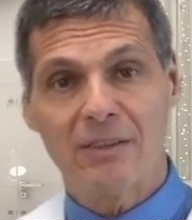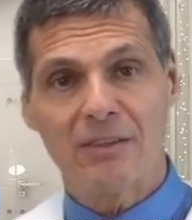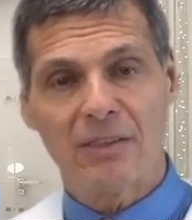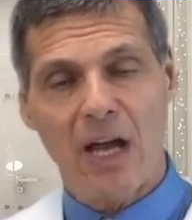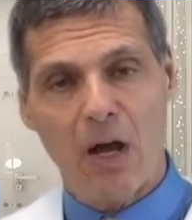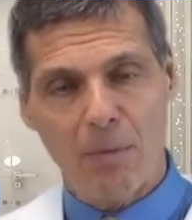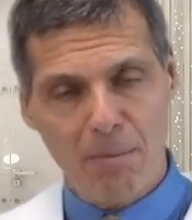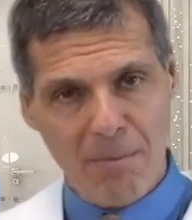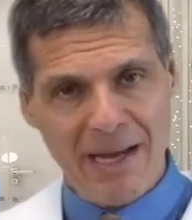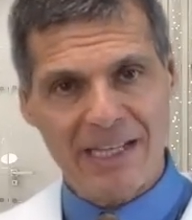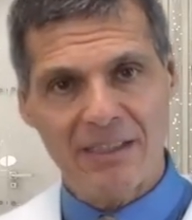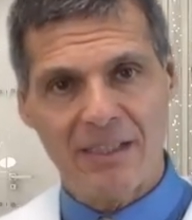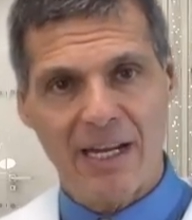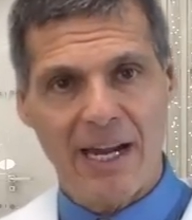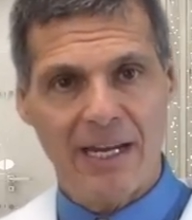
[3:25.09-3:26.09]
to help
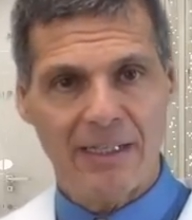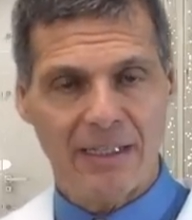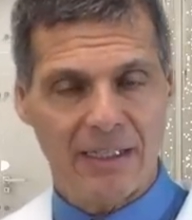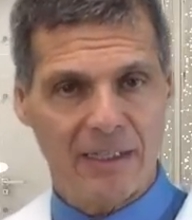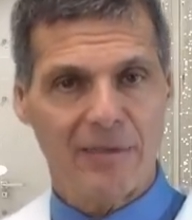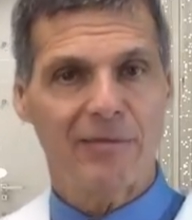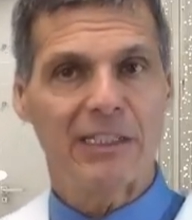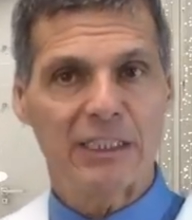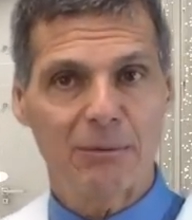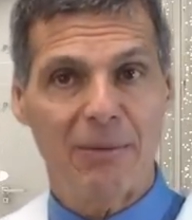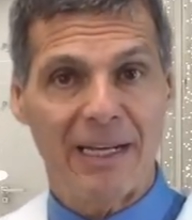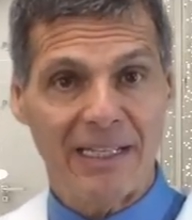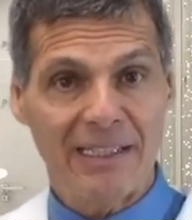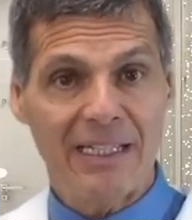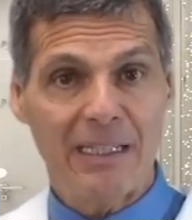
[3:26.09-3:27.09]
maintain and increase
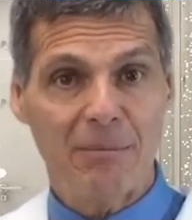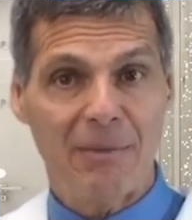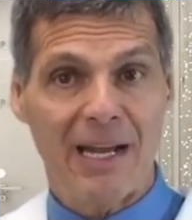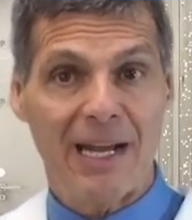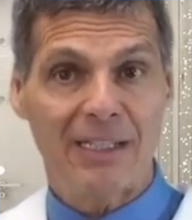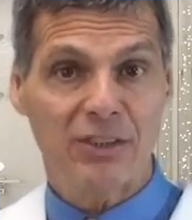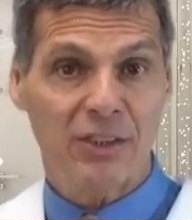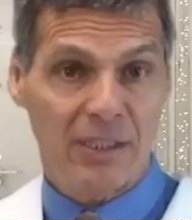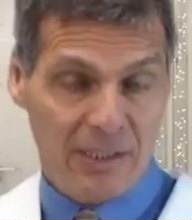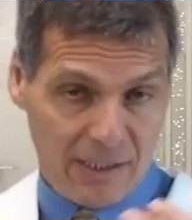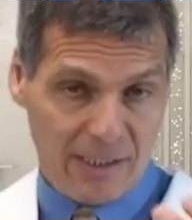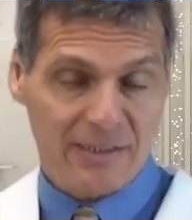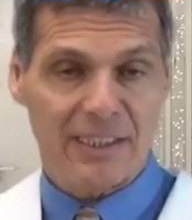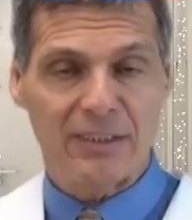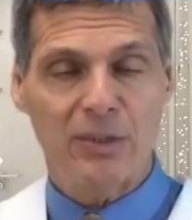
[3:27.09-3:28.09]
my lean mass,
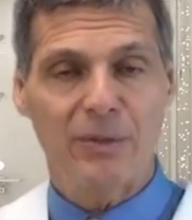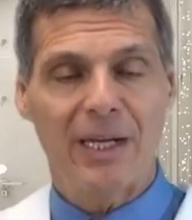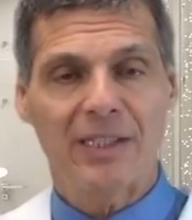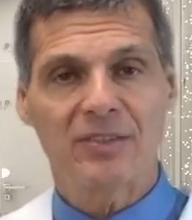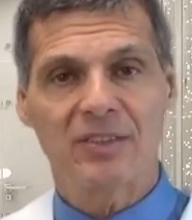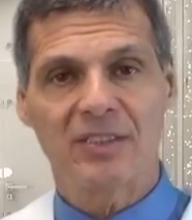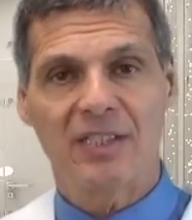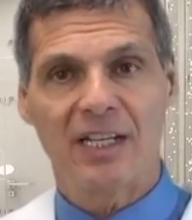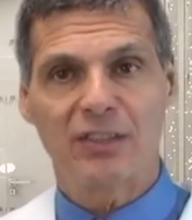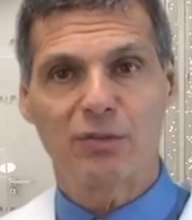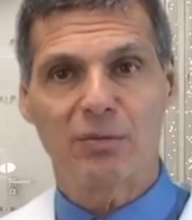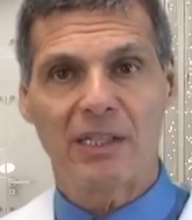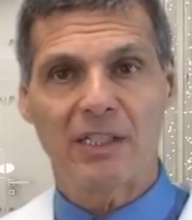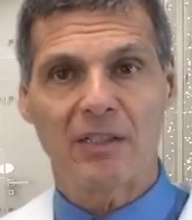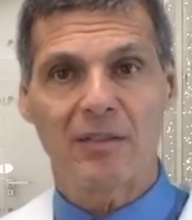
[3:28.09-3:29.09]
because I do
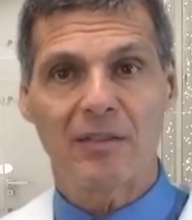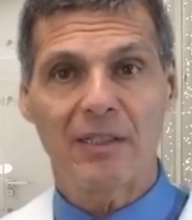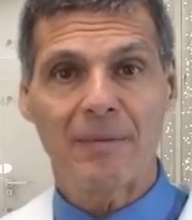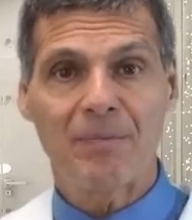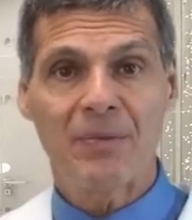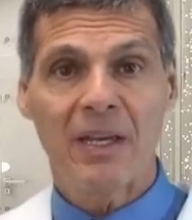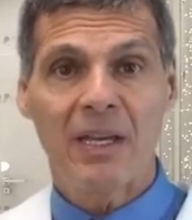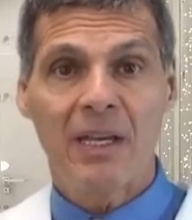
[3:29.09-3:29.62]
exercise regularly.